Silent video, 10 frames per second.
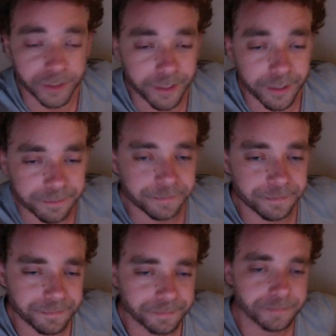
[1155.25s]
did
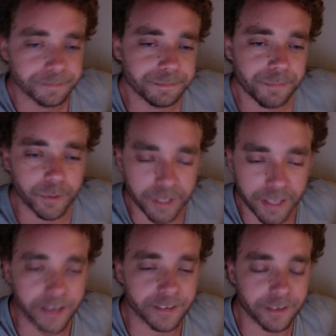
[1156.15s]
with the case.